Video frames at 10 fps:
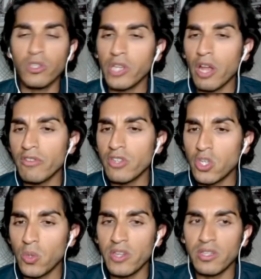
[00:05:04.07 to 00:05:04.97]
current
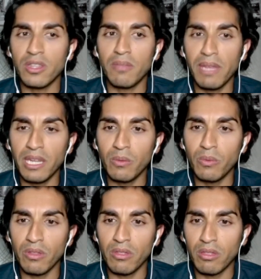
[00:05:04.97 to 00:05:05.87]
situation at the minute
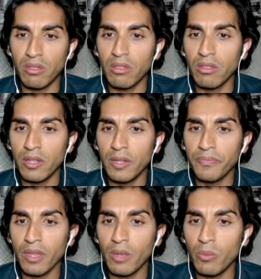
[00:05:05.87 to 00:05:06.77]
with
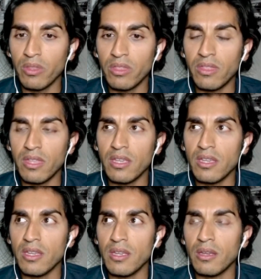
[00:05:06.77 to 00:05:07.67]

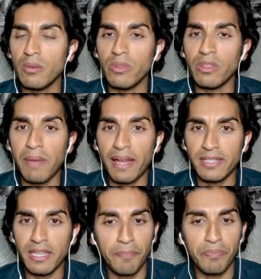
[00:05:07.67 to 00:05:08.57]
the
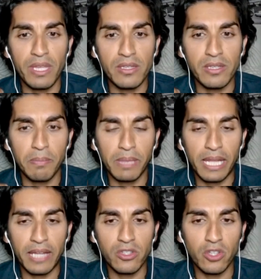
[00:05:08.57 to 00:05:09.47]
pandemic? Is there
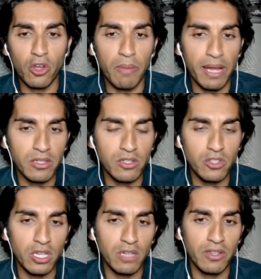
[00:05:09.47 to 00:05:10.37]
plans to go back to
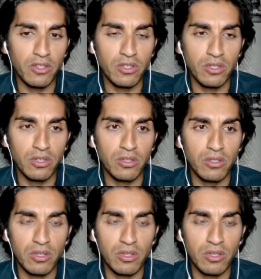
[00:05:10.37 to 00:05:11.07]
G Adventures?